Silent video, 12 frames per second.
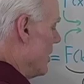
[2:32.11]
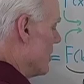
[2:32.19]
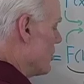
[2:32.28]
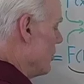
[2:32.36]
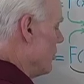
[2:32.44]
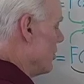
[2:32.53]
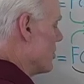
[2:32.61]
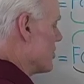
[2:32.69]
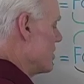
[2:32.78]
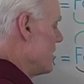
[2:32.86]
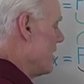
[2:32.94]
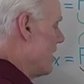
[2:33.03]
So you can
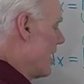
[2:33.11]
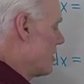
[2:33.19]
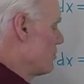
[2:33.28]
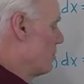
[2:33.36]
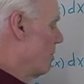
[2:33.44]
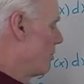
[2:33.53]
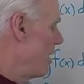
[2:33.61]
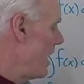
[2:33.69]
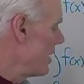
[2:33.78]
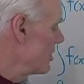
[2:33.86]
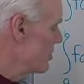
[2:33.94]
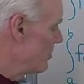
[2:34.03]
see in actual
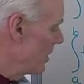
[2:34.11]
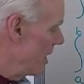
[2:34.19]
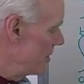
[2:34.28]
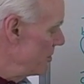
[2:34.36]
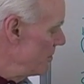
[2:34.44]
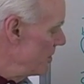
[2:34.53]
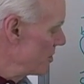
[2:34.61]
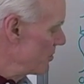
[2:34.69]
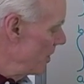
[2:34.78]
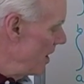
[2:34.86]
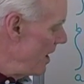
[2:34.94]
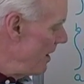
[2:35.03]
practice when I do this,
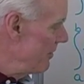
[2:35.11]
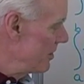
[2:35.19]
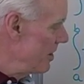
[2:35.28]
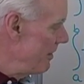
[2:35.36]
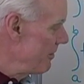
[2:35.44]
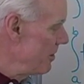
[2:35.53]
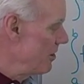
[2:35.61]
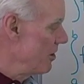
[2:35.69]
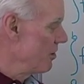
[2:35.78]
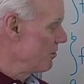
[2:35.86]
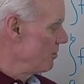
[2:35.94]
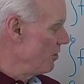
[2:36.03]
when I have a definite
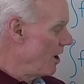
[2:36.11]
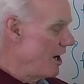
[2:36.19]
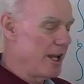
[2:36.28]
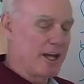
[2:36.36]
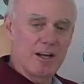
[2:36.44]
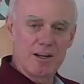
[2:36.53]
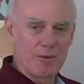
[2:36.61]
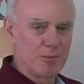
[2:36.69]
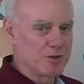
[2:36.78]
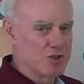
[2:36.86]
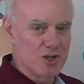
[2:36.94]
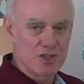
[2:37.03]
integral, I end up
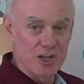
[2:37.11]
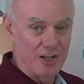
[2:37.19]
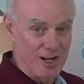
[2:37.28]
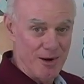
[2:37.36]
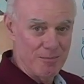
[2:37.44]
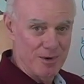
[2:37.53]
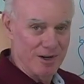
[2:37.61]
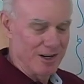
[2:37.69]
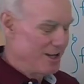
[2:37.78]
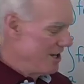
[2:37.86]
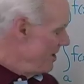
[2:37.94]
with just a number.